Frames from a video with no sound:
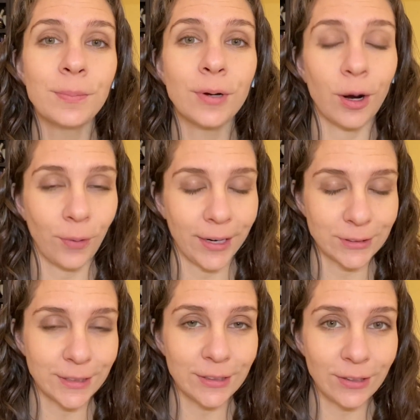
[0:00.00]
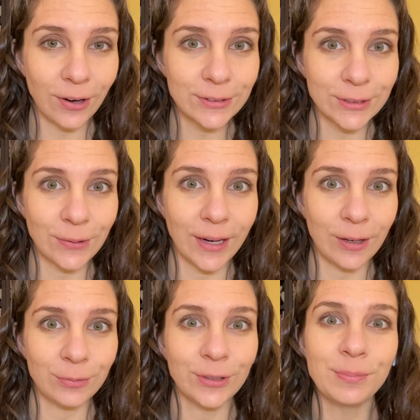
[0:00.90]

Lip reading: Carbohydrates are also helpful,